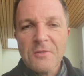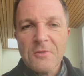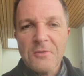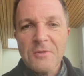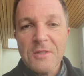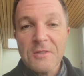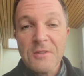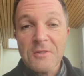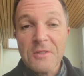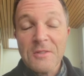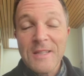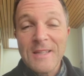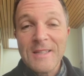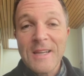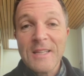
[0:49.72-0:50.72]

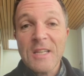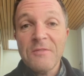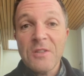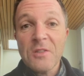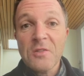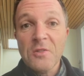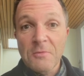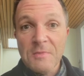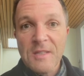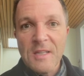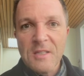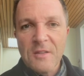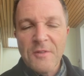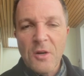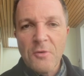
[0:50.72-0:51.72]
that gives you some
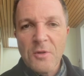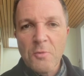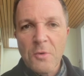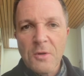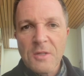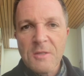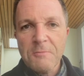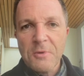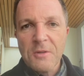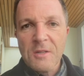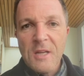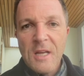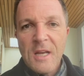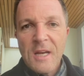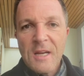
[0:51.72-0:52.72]
sense of how it works, but